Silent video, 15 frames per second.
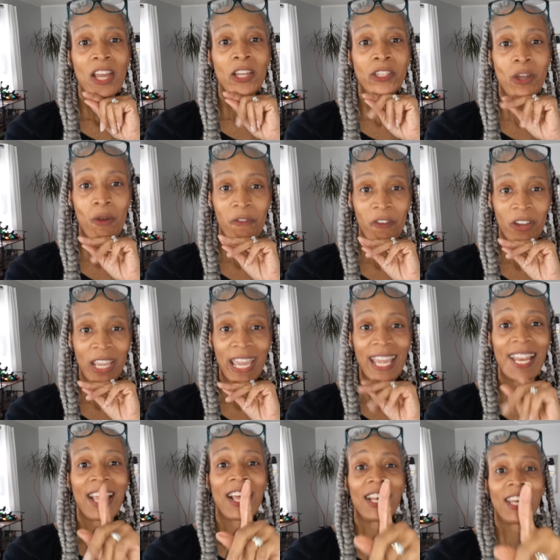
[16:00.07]
Don't forget,
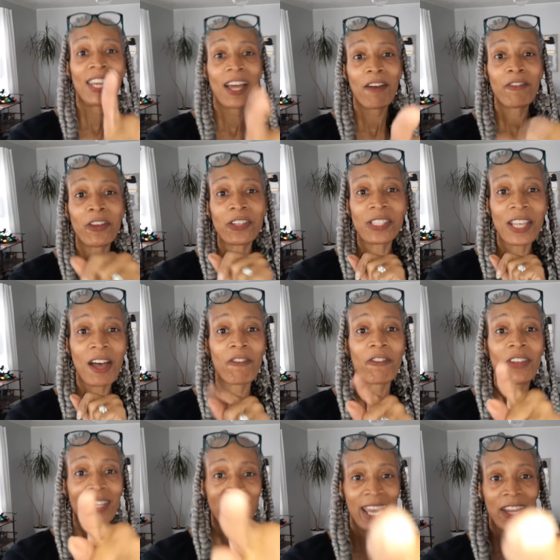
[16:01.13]
love yourself.
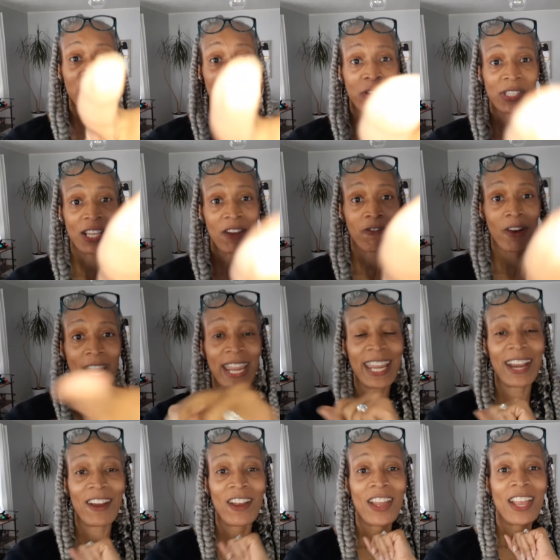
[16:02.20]
Yeah, yourself right
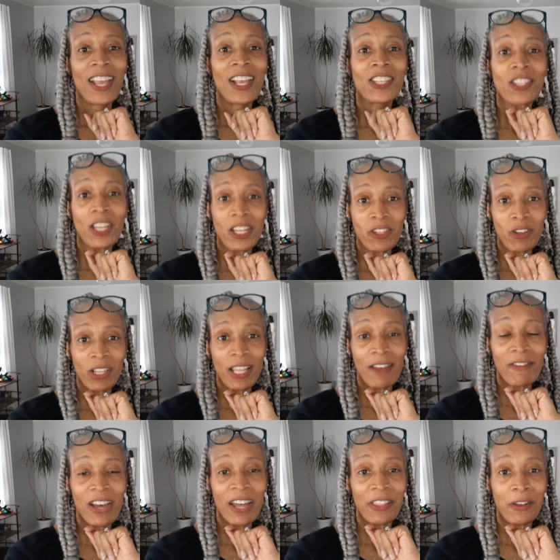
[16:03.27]
here so that you can love
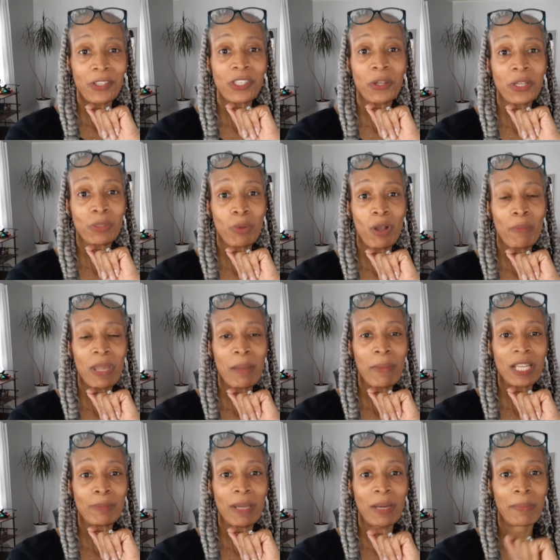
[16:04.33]
others so this world will be a
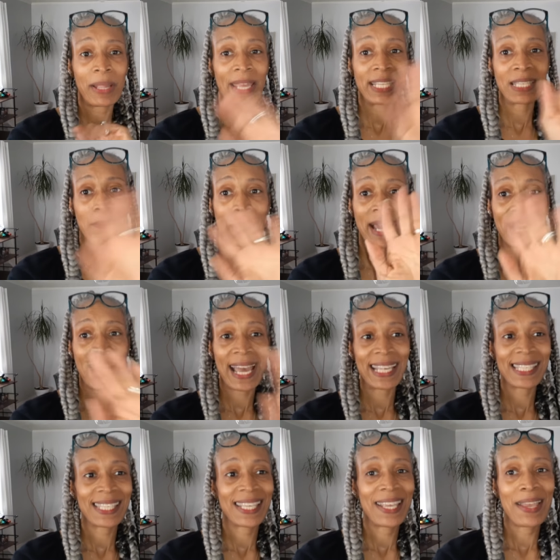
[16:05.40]
much better place. Bye
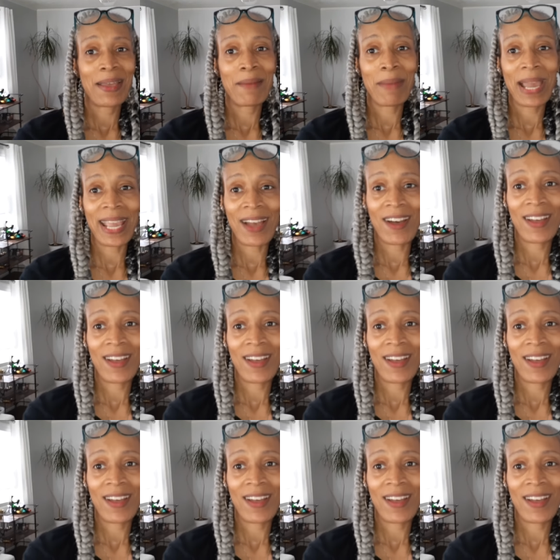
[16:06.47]
guys. Bye